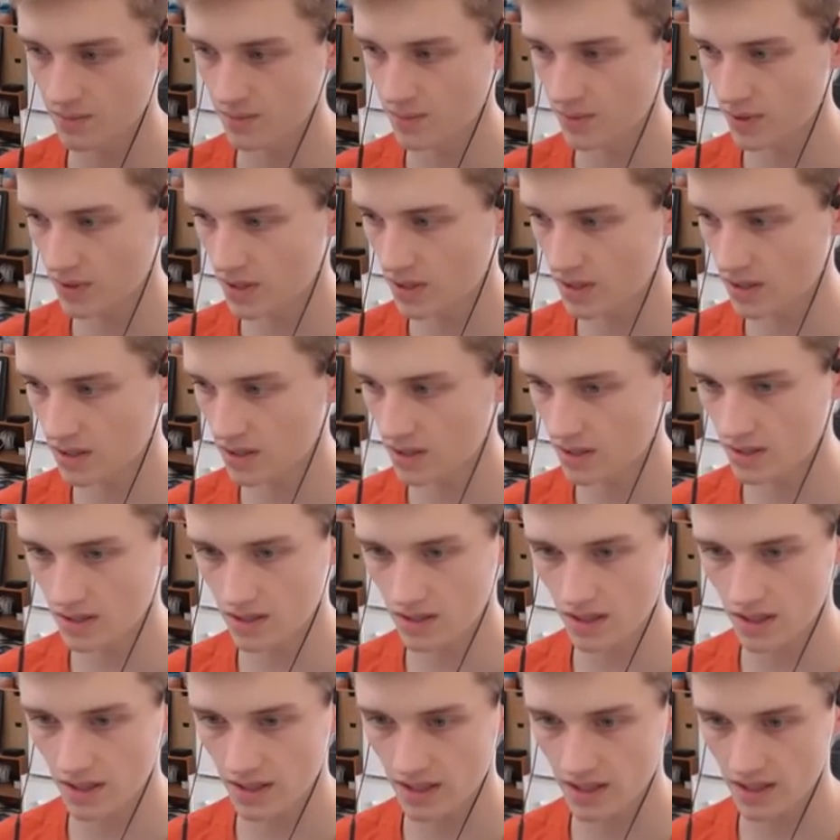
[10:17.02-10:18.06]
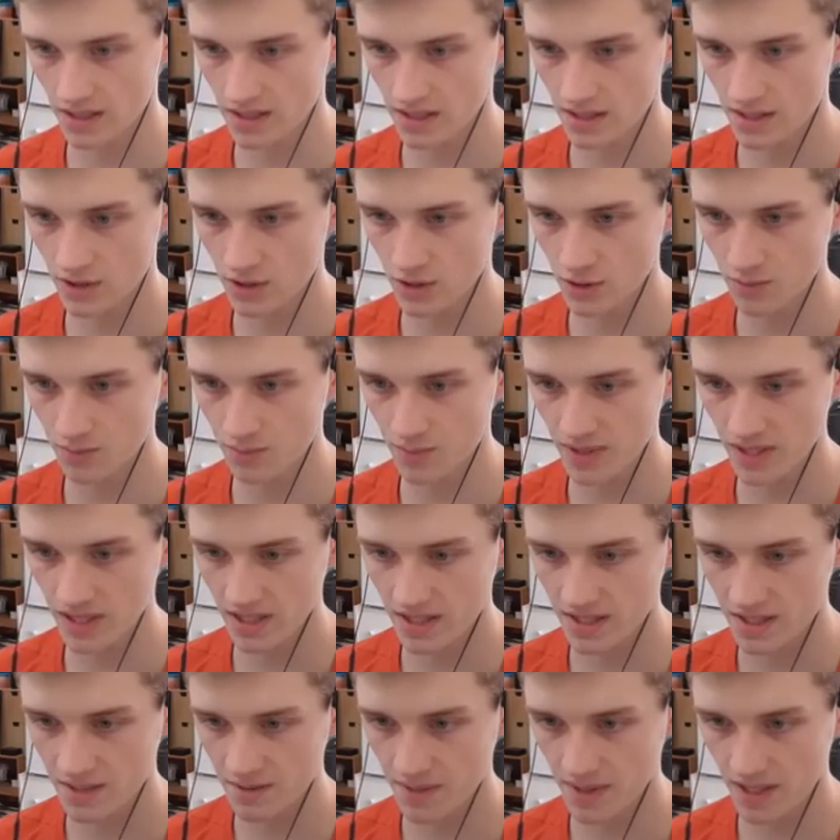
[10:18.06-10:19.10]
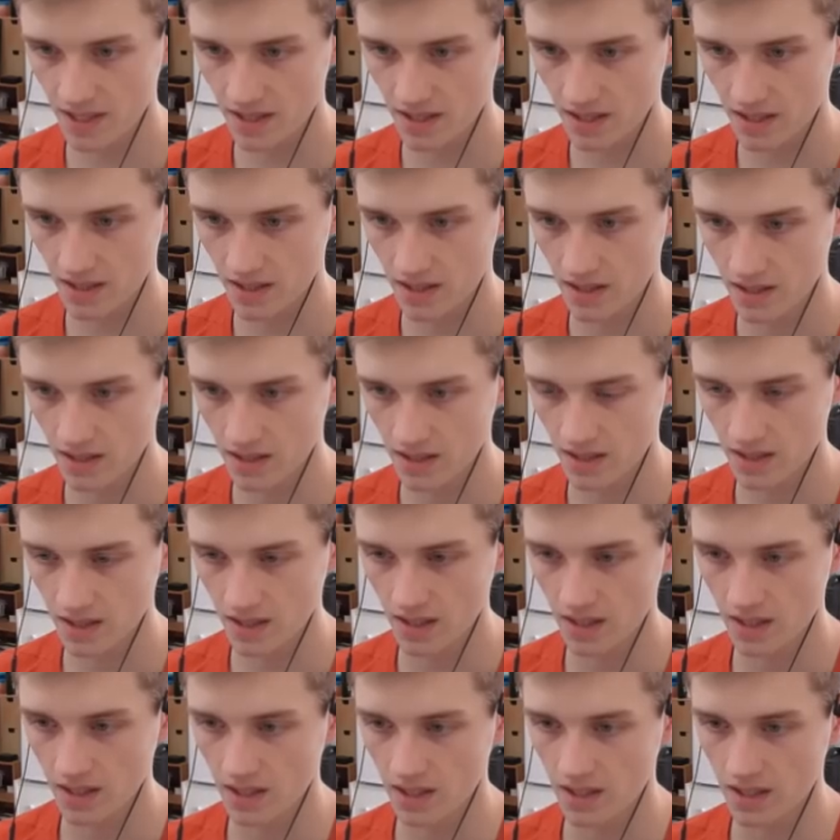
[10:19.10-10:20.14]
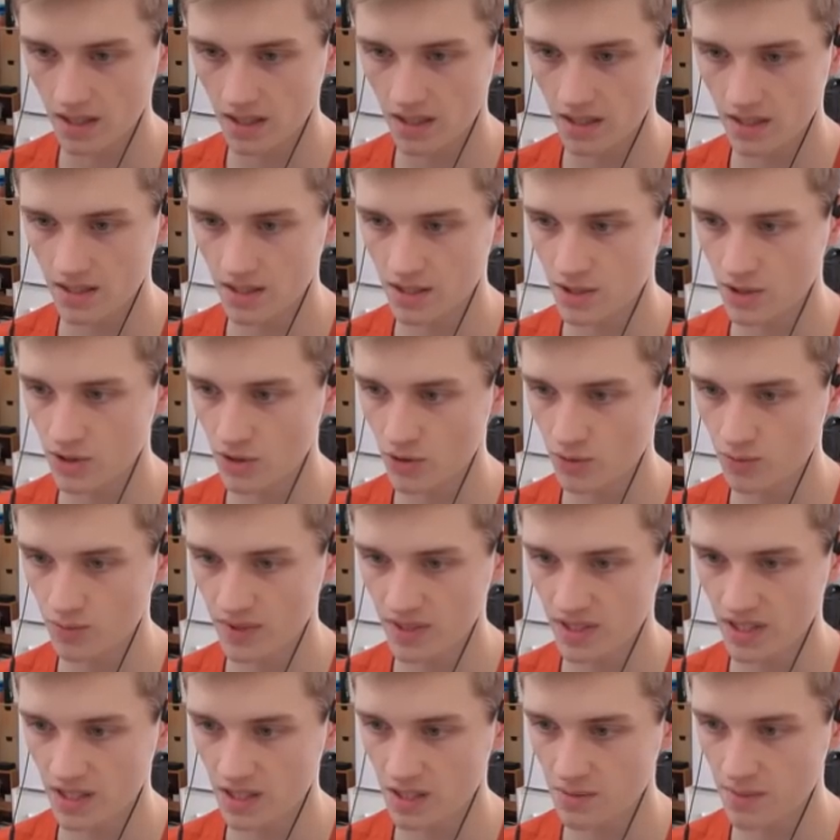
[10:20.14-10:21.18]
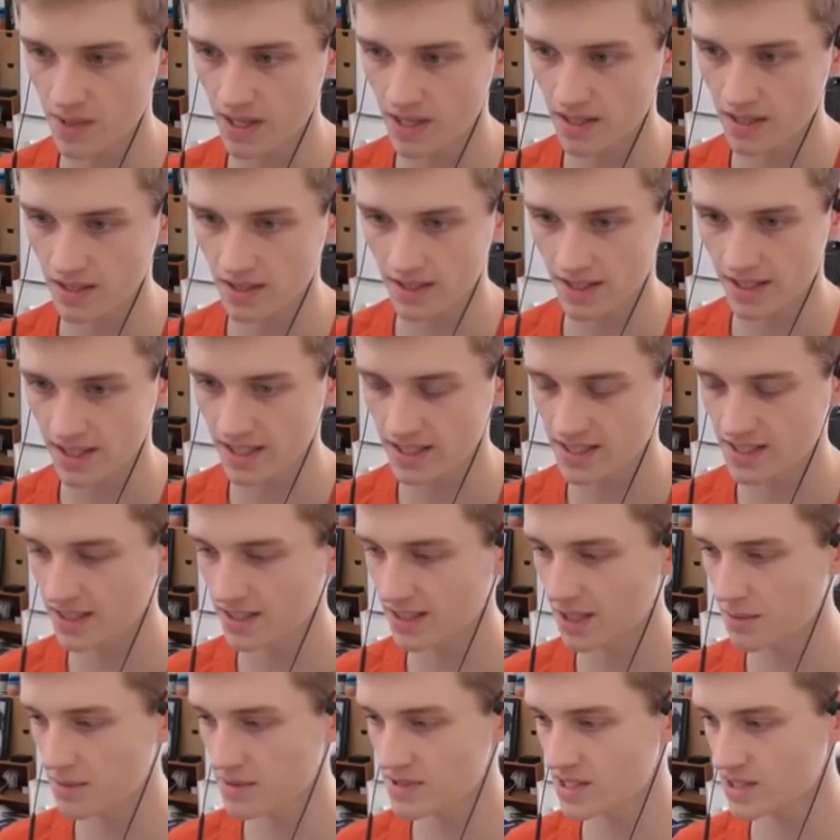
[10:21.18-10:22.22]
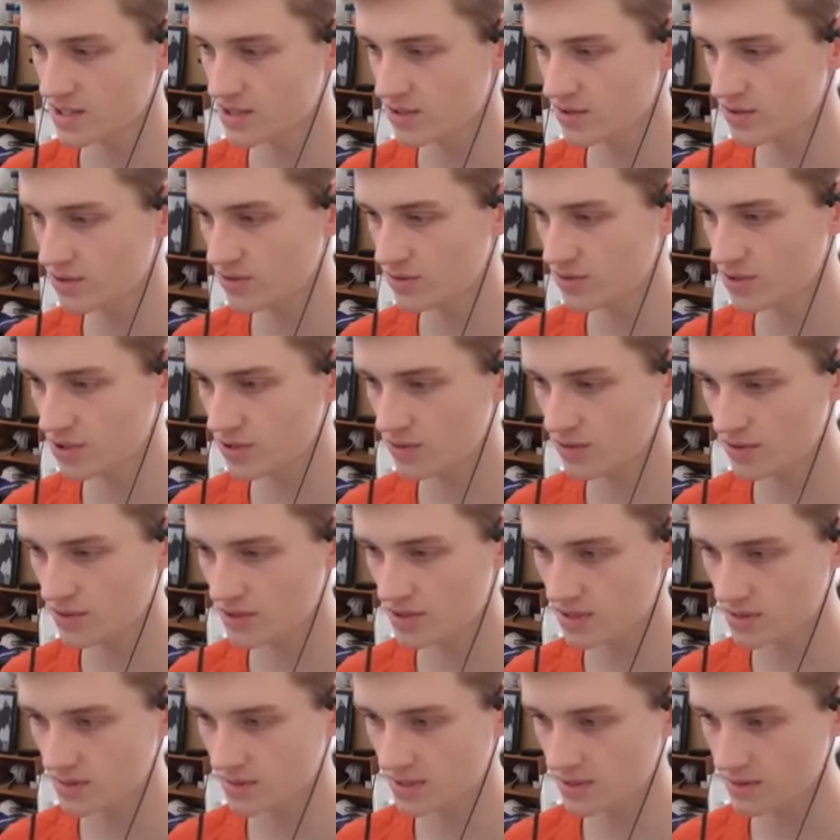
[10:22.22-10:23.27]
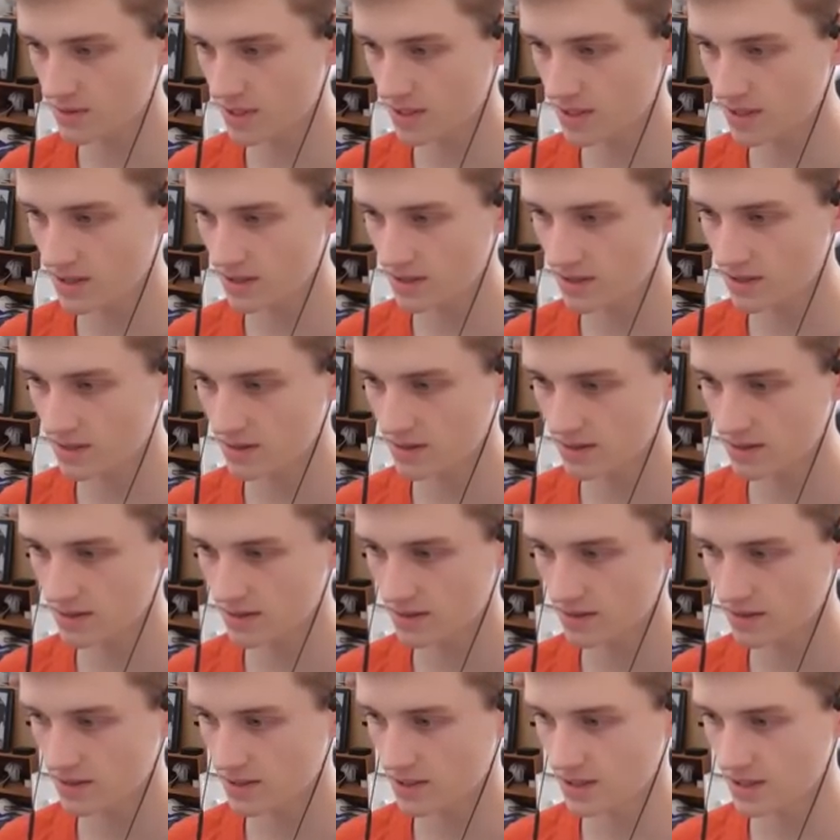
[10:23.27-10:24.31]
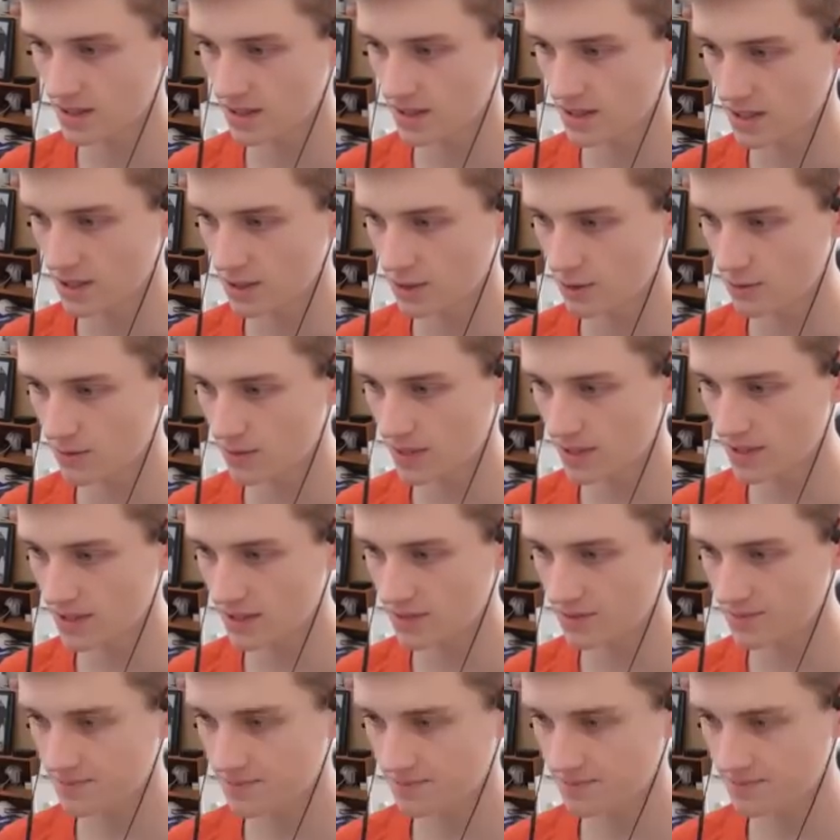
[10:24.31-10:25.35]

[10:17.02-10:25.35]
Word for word: But I guess it's to be expected. It is to be expected. Can I tell them a thing to do too? Because, I mean, why not? Why not?